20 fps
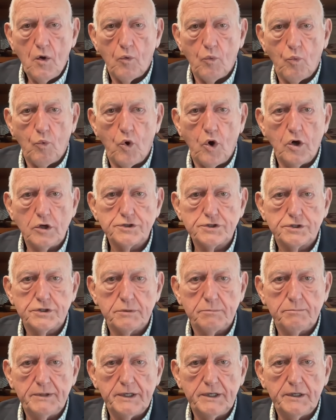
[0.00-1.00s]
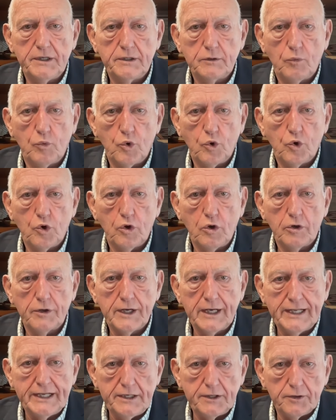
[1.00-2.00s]
wants to be the world
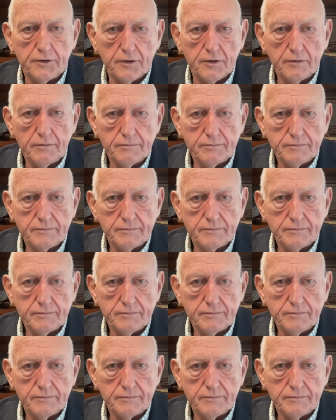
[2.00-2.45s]
leader.